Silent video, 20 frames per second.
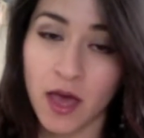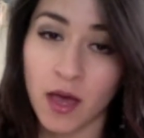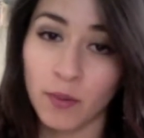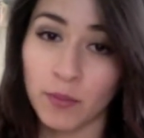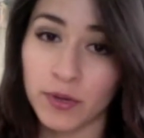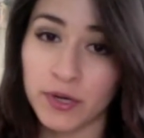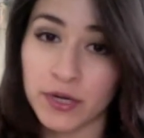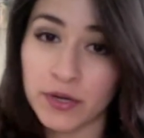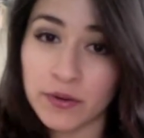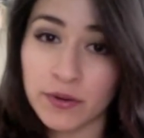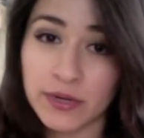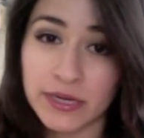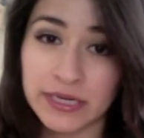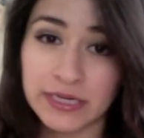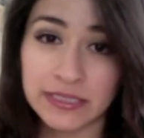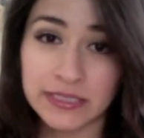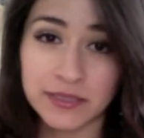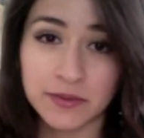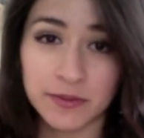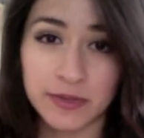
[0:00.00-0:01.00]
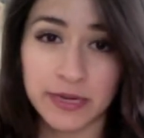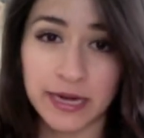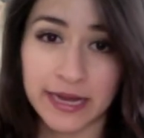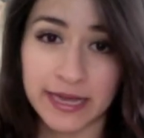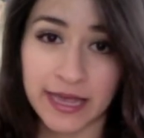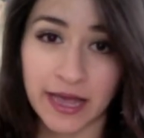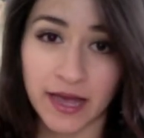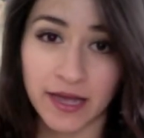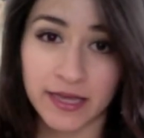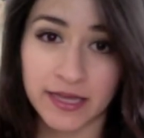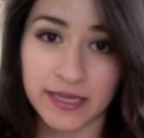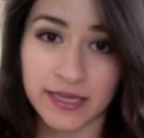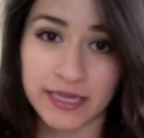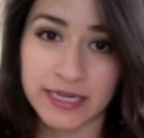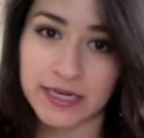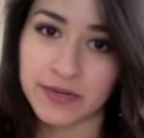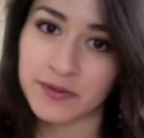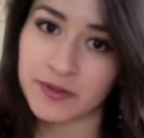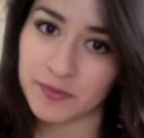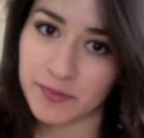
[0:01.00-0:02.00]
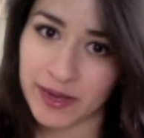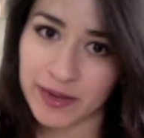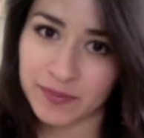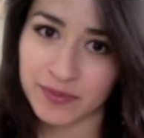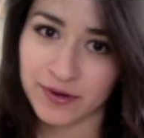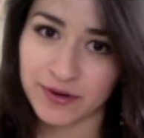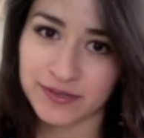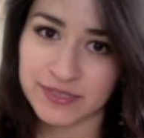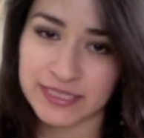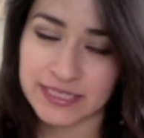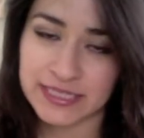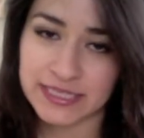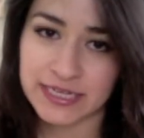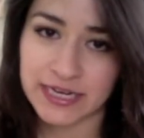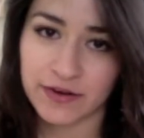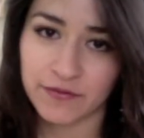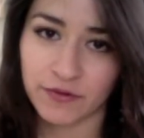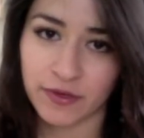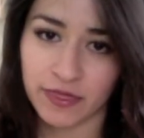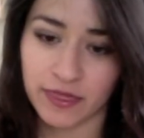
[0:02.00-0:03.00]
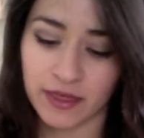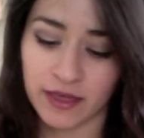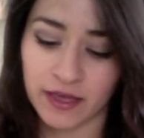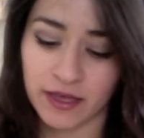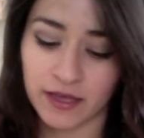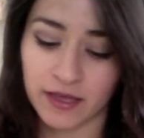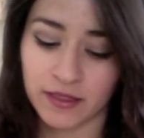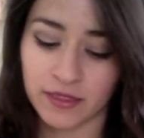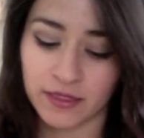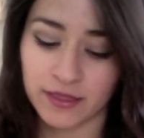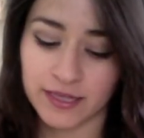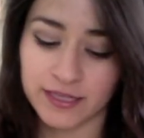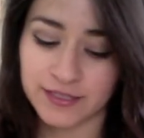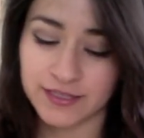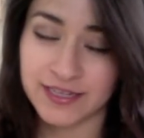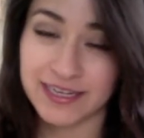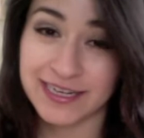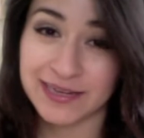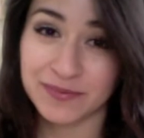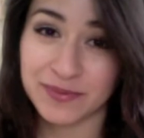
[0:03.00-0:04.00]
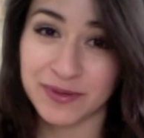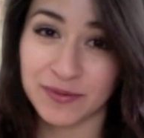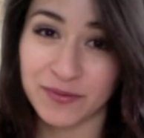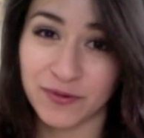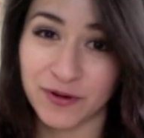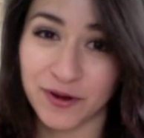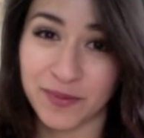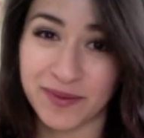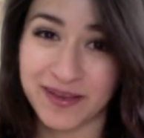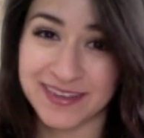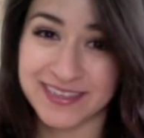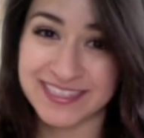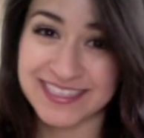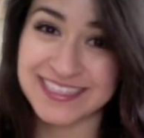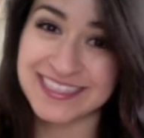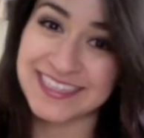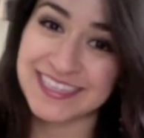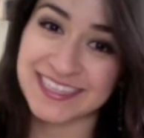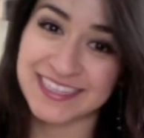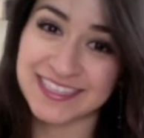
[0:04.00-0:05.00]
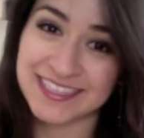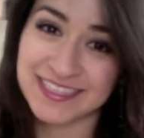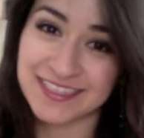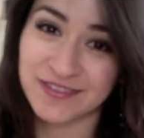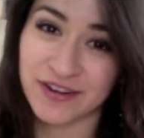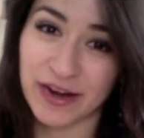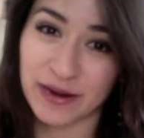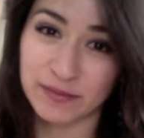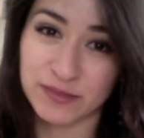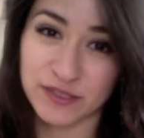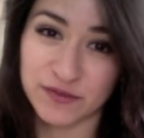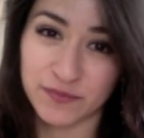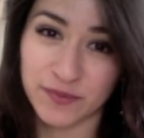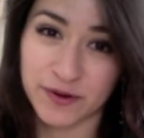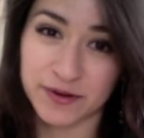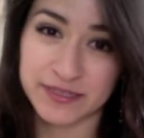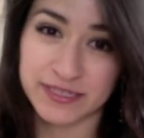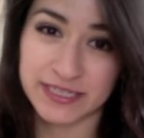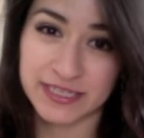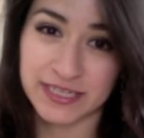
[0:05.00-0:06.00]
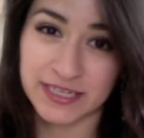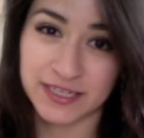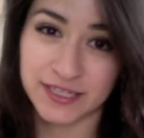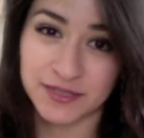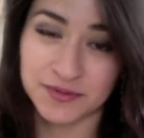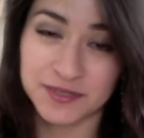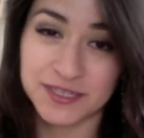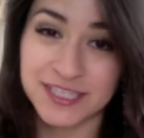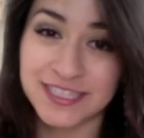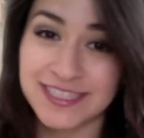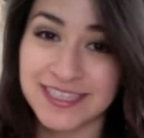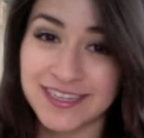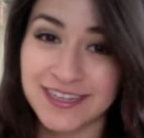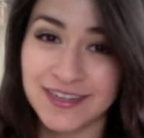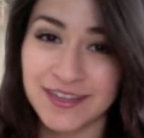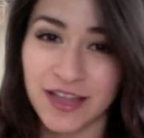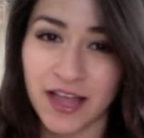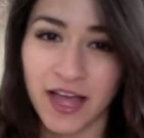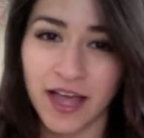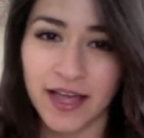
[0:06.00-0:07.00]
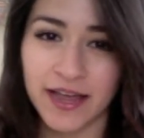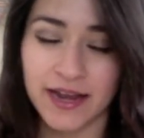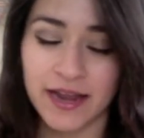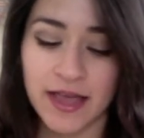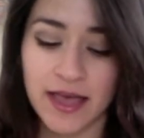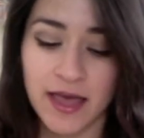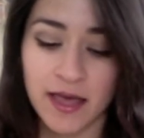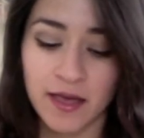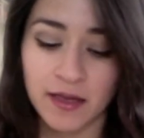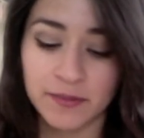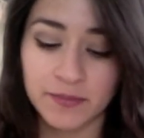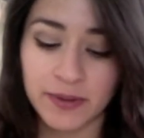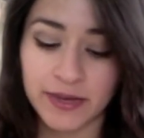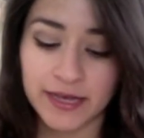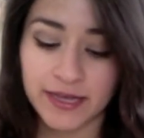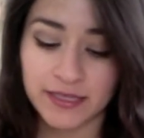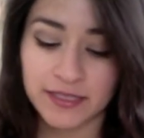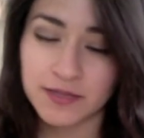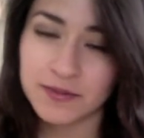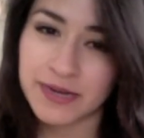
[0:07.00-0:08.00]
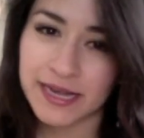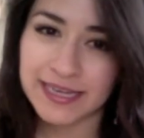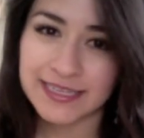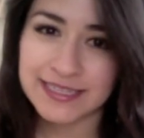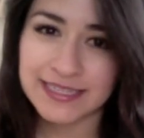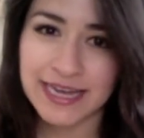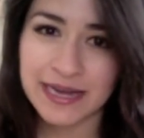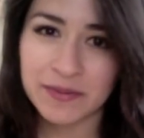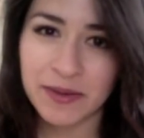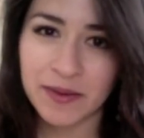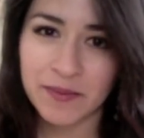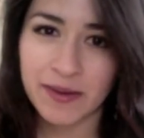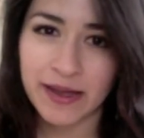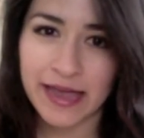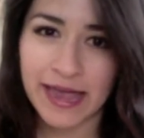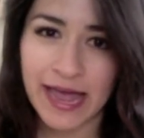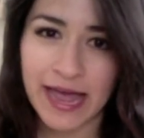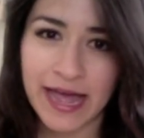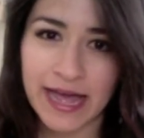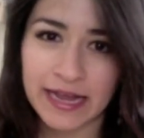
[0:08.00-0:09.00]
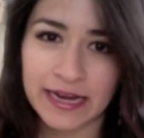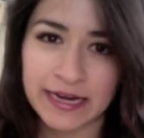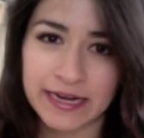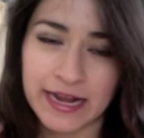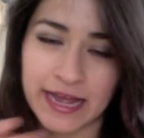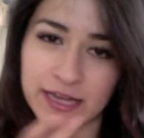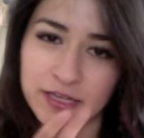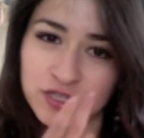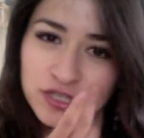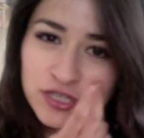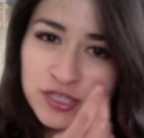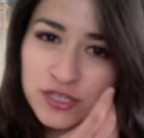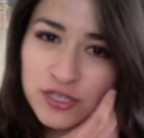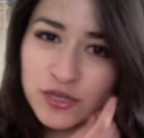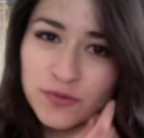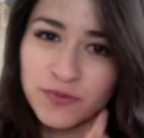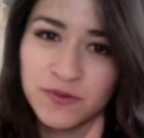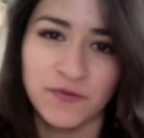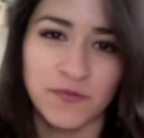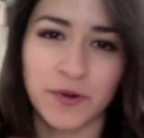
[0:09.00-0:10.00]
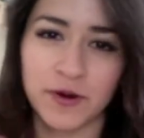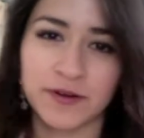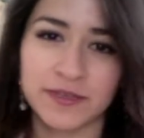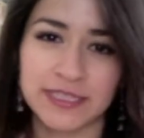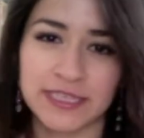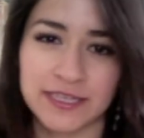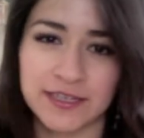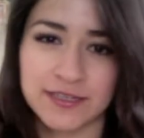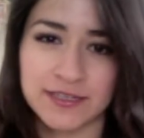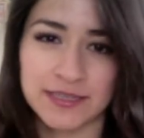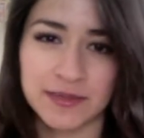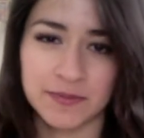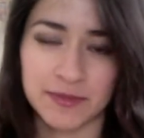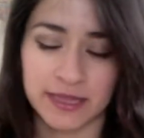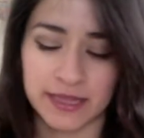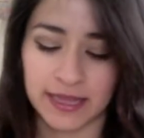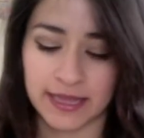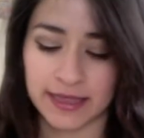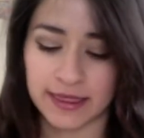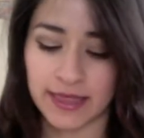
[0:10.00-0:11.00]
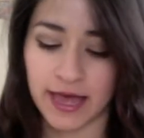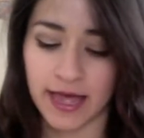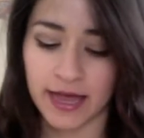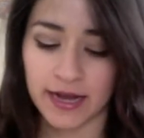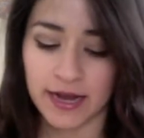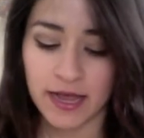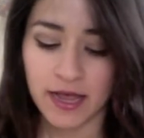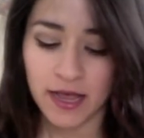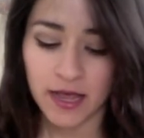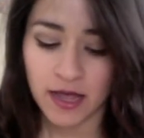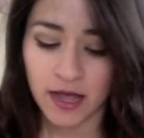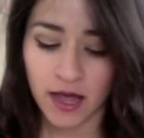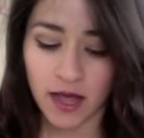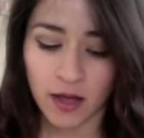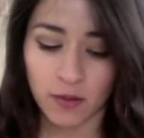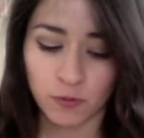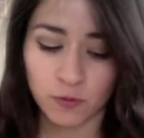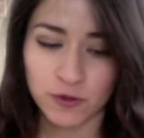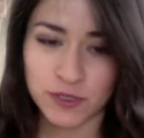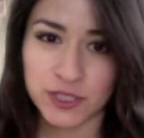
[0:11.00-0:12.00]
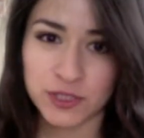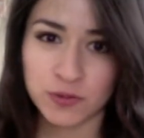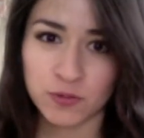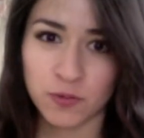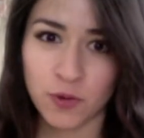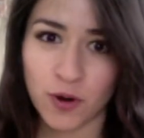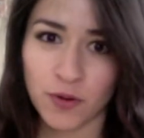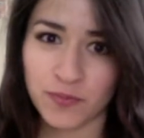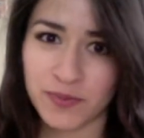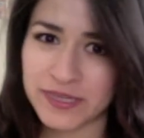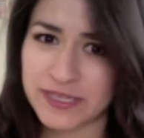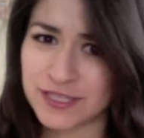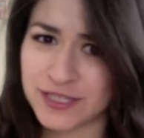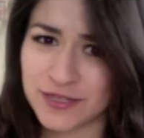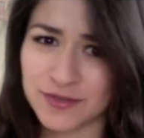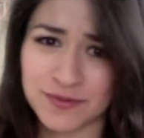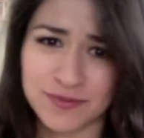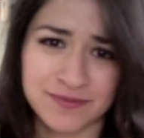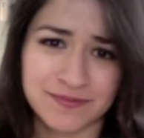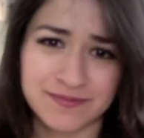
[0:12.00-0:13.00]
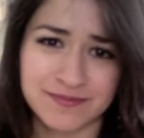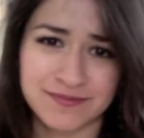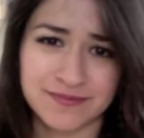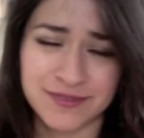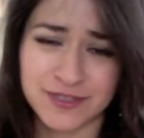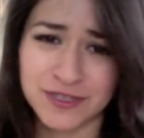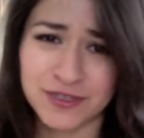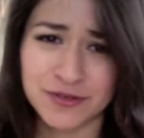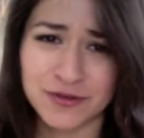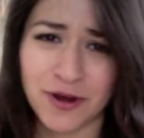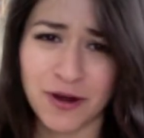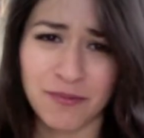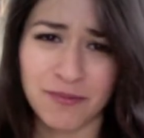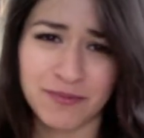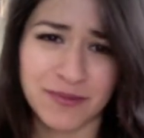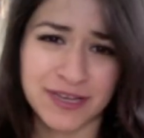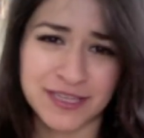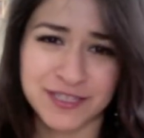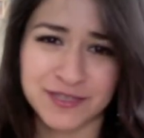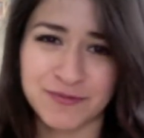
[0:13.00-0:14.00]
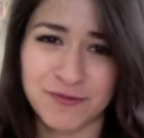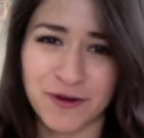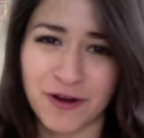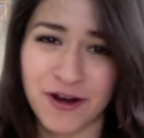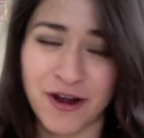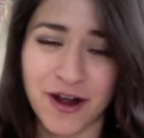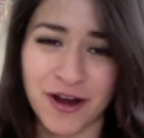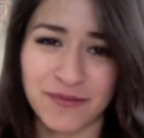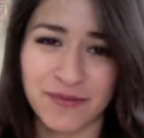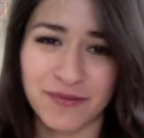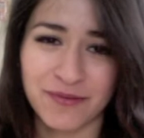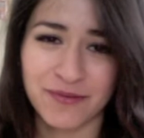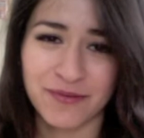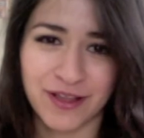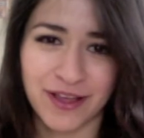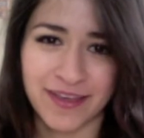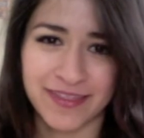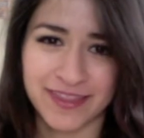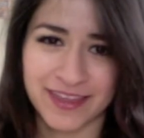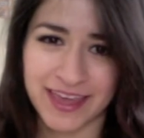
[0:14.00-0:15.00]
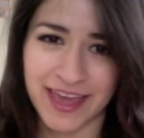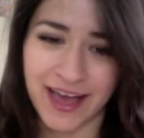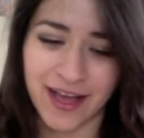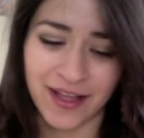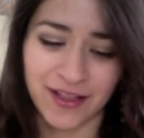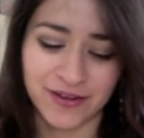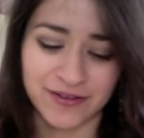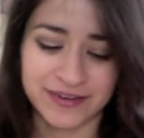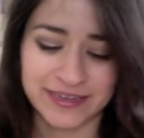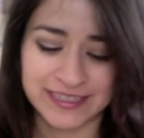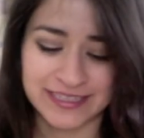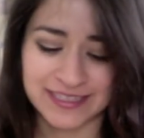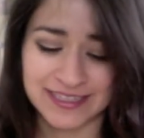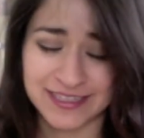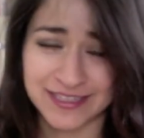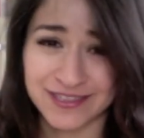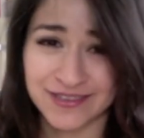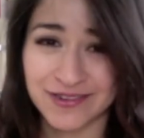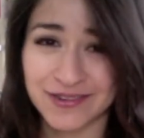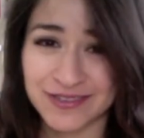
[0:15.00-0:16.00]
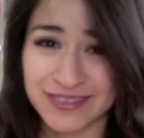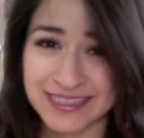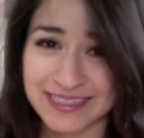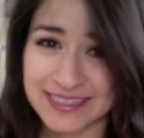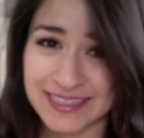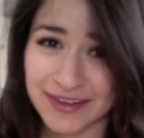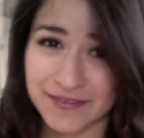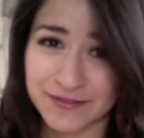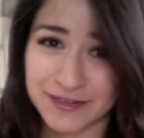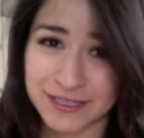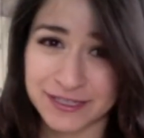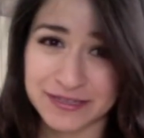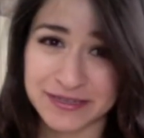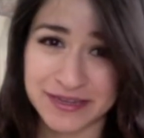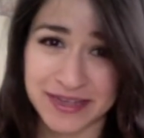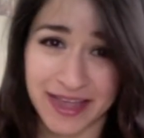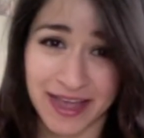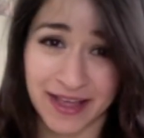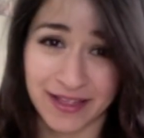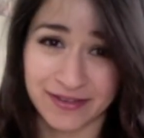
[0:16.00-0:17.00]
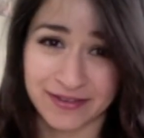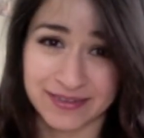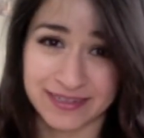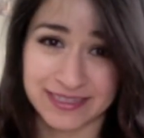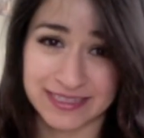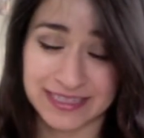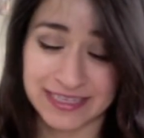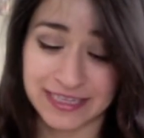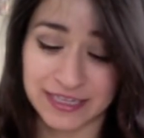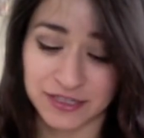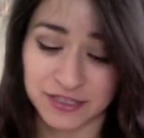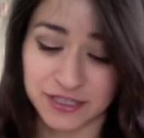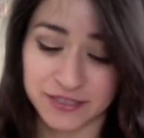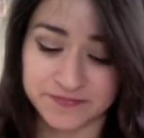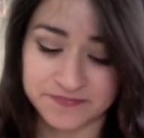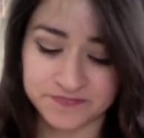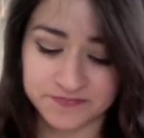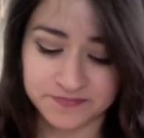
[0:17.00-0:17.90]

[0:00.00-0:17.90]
But according to what I calculated with my protein and everything, these are going to be more about 6 grams of protein each, which isn't a lot. But so next time I might add an extra scoop of protein or something like that, which won't be too much more harmful on the calories since they're only 72 calories each.